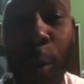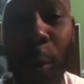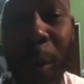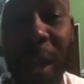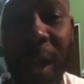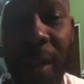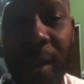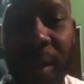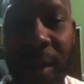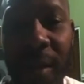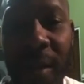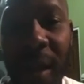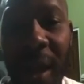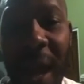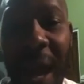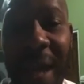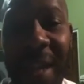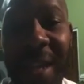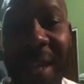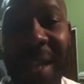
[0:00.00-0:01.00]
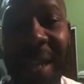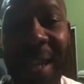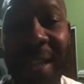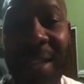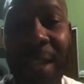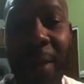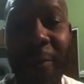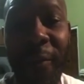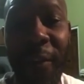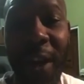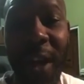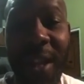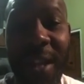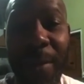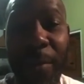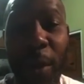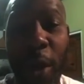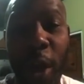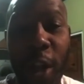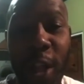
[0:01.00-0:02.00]
win. And they kick some fella
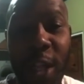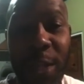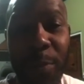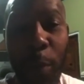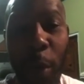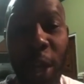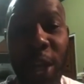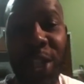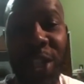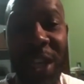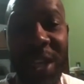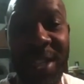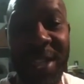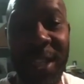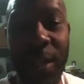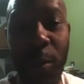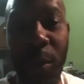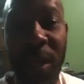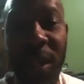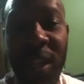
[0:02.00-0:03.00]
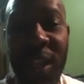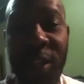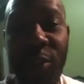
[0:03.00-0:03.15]
named College Boy Jesse win the